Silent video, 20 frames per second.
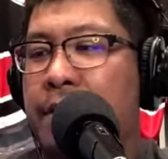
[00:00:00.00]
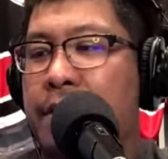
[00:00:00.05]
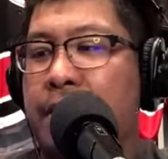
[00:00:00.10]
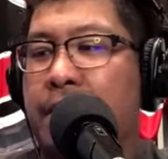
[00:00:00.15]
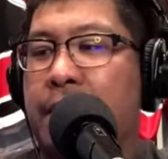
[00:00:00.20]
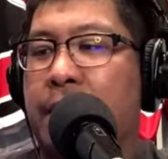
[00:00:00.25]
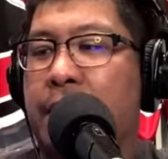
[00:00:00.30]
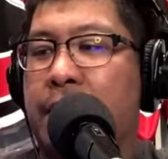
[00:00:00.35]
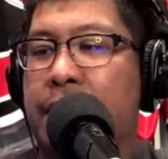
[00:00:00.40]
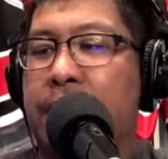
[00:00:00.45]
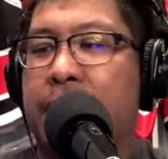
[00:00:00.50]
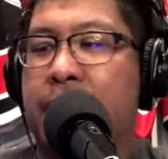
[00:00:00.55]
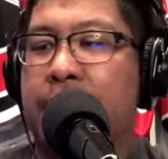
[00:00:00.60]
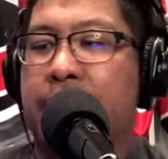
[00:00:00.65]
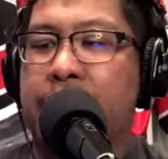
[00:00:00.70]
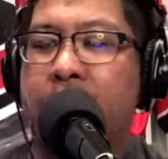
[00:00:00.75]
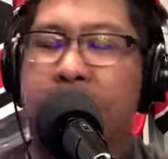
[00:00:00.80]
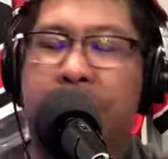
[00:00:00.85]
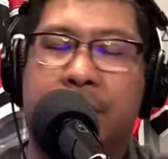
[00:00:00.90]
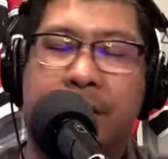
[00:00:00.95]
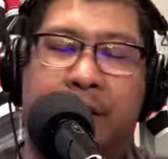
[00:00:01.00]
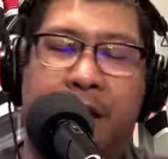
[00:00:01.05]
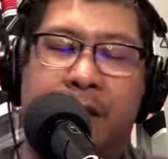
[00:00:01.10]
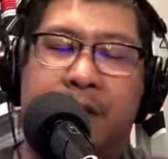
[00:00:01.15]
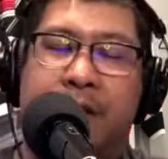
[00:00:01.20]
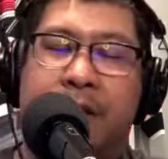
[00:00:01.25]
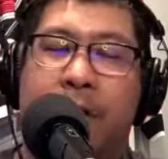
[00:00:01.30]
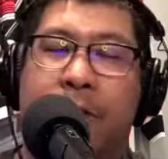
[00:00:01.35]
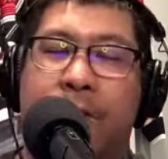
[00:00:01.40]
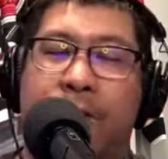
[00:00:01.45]

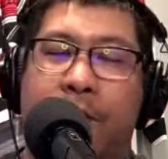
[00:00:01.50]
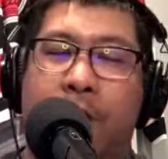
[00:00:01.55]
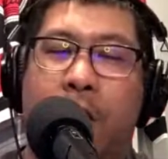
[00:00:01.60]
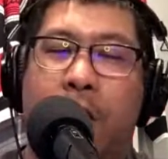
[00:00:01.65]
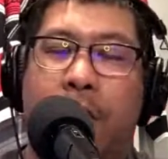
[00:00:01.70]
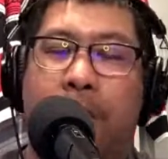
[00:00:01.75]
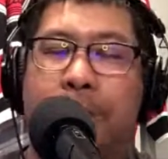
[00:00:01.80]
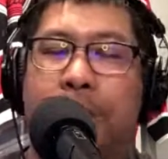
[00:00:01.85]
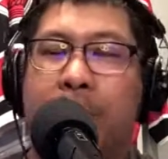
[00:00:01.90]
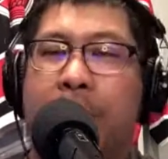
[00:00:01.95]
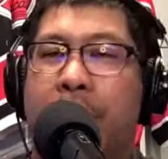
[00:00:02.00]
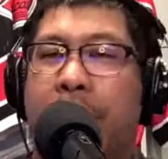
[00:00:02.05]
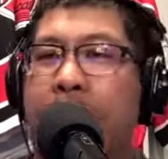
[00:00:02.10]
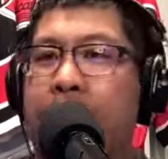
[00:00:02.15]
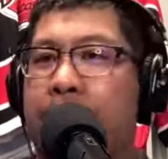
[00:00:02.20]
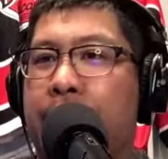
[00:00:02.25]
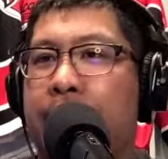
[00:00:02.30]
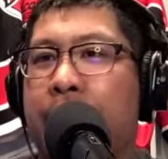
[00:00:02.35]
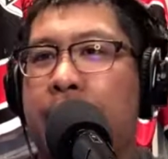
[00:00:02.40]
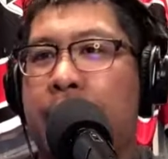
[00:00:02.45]
Not their fault, but,